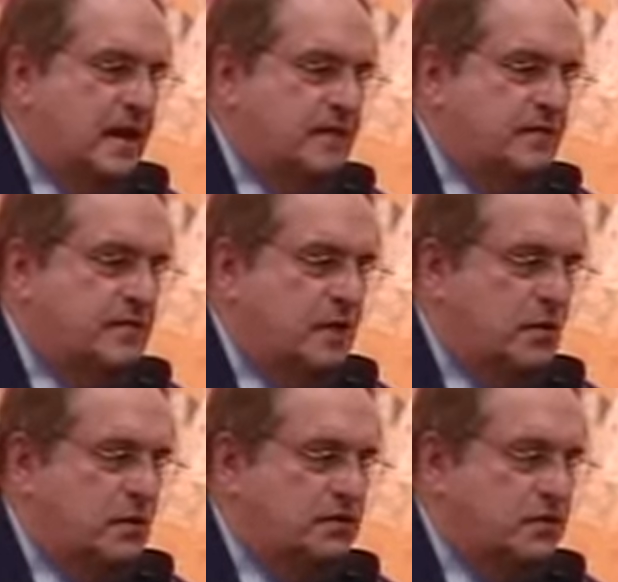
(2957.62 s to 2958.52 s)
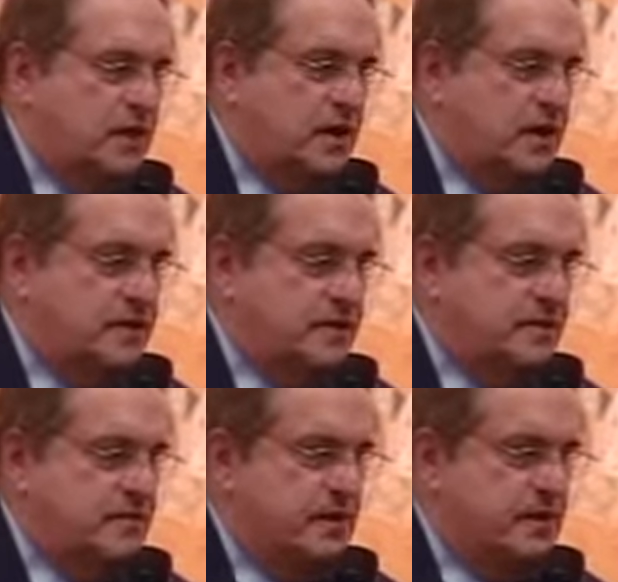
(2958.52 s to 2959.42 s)
and so I want your
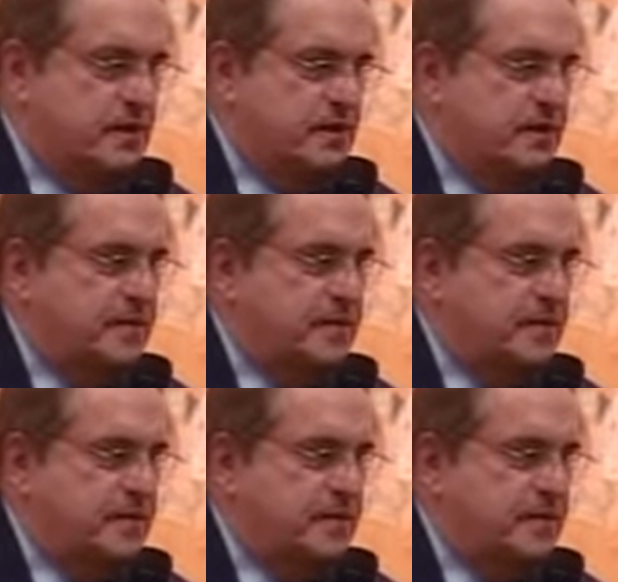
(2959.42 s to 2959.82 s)
comments about Dean.